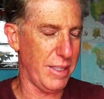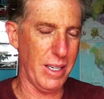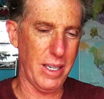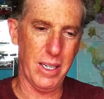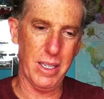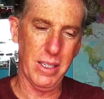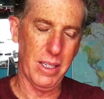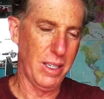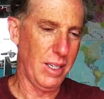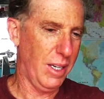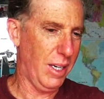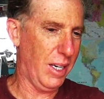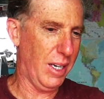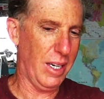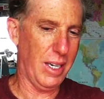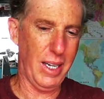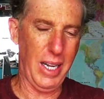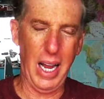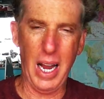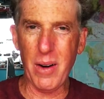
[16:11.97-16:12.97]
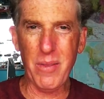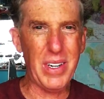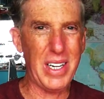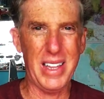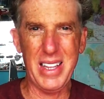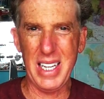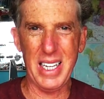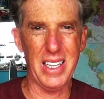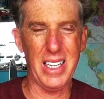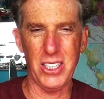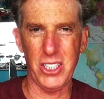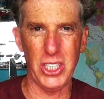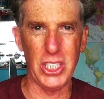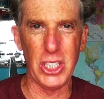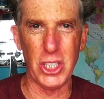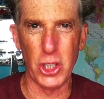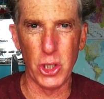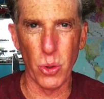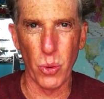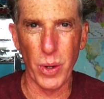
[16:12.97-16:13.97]
Uh, uh, everything that
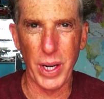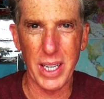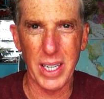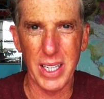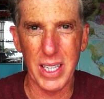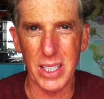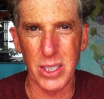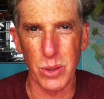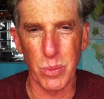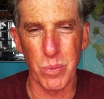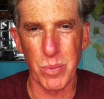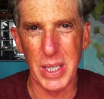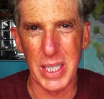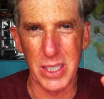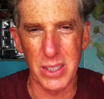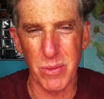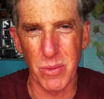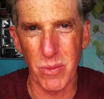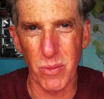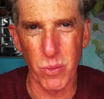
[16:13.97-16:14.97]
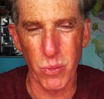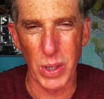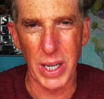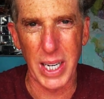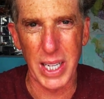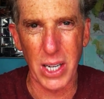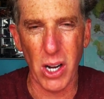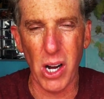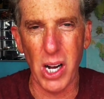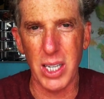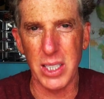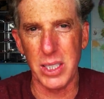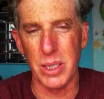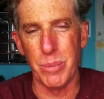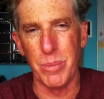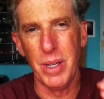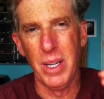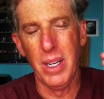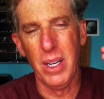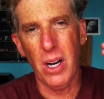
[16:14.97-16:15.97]
she's doing is, is really
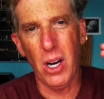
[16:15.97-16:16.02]
awesome.